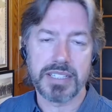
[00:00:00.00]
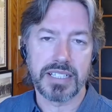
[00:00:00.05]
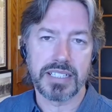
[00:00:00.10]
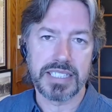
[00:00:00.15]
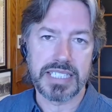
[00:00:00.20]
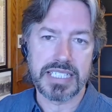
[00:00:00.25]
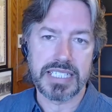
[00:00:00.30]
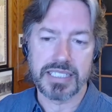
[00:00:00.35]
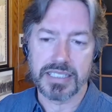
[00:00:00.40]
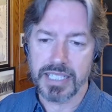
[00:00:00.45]

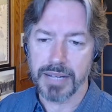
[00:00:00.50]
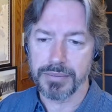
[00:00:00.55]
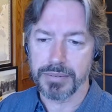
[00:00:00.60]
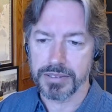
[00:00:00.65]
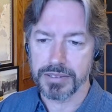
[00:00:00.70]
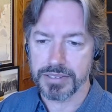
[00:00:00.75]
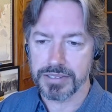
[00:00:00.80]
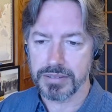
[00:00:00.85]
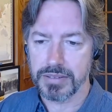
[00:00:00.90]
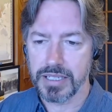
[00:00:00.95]
elite
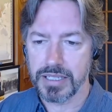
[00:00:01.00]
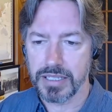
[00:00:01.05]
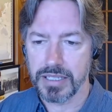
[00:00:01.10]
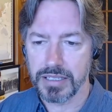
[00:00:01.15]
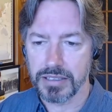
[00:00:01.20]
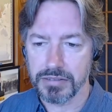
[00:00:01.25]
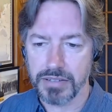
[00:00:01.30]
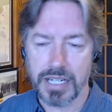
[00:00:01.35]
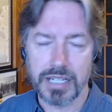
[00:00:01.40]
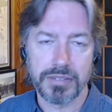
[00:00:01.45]
levels.
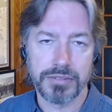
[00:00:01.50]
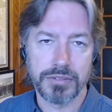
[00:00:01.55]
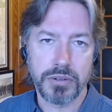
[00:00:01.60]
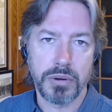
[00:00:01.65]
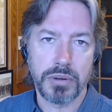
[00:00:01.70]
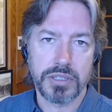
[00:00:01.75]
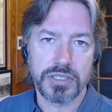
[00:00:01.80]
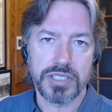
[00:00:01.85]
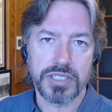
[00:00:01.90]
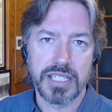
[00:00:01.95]
Greg, of
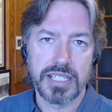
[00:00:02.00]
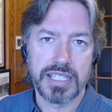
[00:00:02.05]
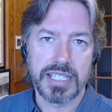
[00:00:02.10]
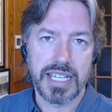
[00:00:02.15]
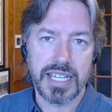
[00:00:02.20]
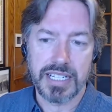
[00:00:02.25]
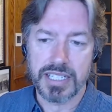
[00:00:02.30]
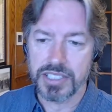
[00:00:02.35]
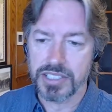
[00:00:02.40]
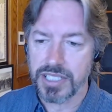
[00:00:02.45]
course, in the
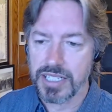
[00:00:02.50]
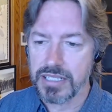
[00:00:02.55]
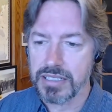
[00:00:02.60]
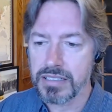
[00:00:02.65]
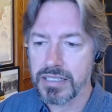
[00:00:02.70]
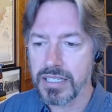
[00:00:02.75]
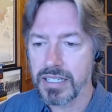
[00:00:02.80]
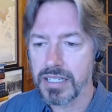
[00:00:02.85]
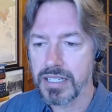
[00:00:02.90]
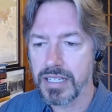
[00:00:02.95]
NHL,